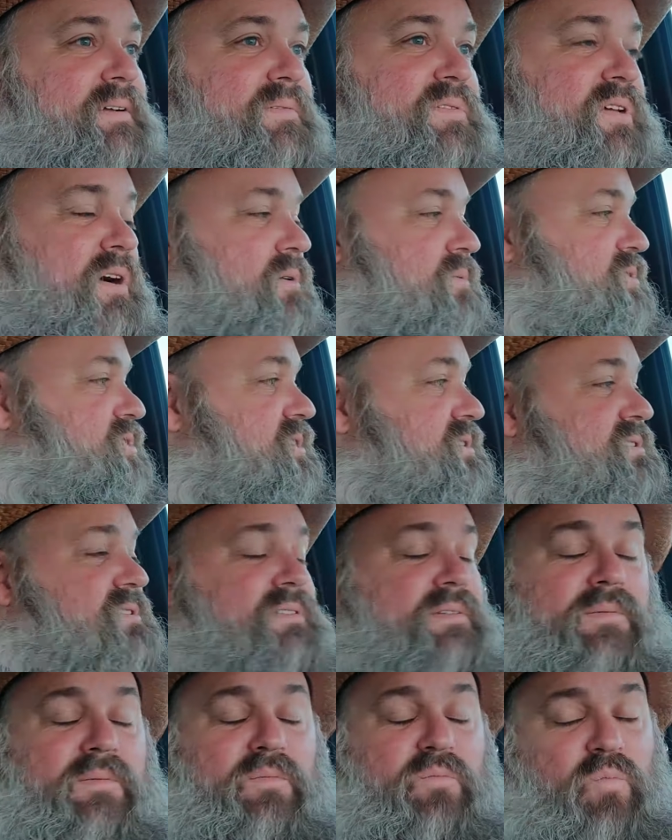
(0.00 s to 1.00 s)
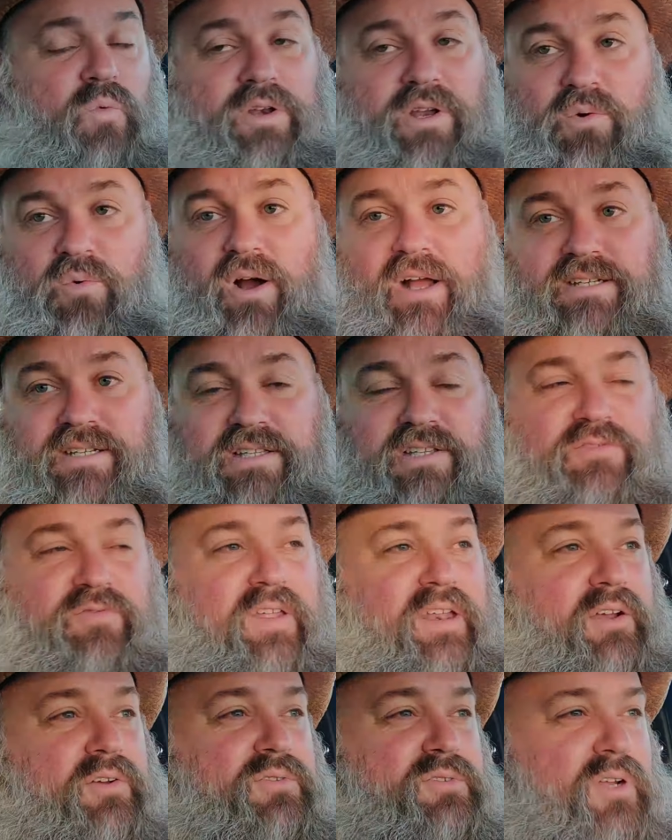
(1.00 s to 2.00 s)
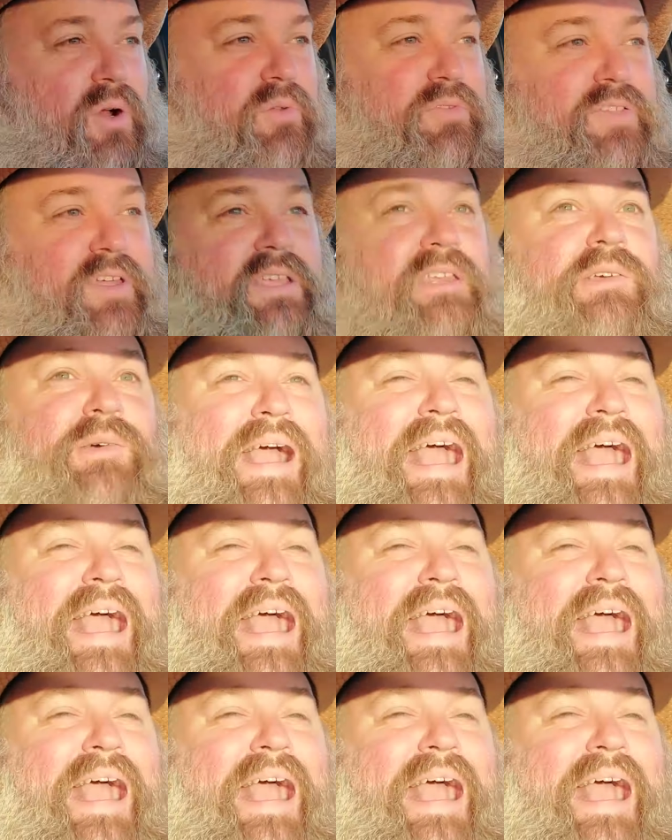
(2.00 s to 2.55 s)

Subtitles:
So just when you're watching these videos, don't think you